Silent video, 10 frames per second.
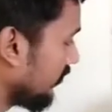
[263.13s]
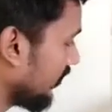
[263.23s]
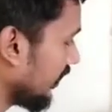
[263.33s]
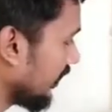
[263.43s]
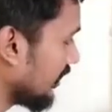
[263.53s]

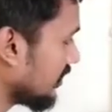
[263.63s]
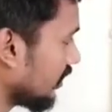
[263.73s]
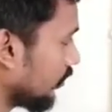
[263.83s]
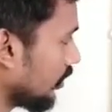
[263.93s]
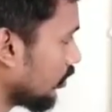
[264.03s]
V is
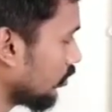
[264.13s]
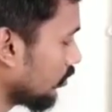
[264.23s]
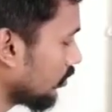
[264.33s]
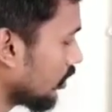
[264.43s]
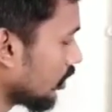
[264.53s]
equal
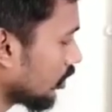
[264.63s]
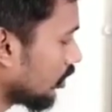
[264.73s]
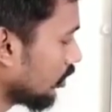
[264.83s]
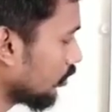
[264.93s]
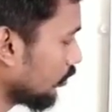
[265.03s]
to
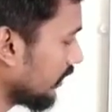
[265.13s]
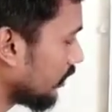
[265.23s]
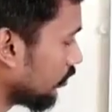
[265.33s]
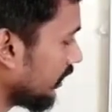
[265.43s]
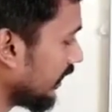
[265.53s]
Q
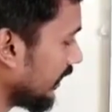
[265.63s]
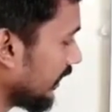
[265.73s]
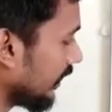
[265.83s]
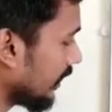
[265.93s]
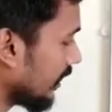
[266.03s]
into
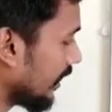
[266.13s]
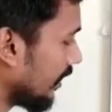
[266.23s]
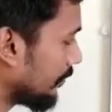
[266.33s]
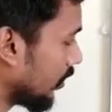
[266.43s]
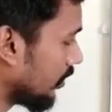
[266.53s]
D
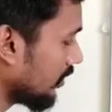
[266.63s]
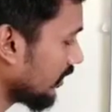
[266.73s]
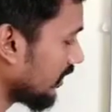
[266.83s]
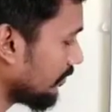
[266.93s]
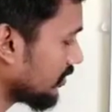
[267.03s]

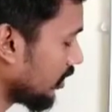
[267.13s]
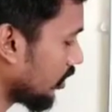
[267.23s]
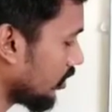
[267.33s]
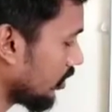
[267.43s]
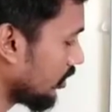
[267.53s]
upon
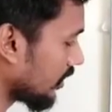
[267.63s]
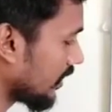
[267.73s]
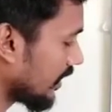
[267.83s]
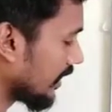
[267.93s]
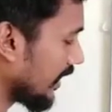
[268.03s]
epsilon
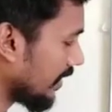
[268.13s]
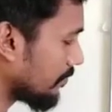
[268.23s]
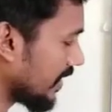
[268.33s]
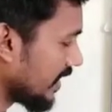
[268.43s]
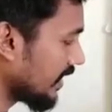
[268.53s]
naught K
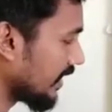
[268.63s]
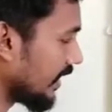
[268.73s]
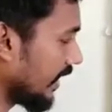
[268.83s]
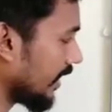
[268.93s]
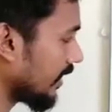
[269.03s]
by
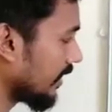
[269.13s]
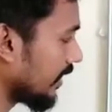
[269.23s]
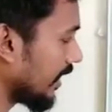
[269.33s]
A,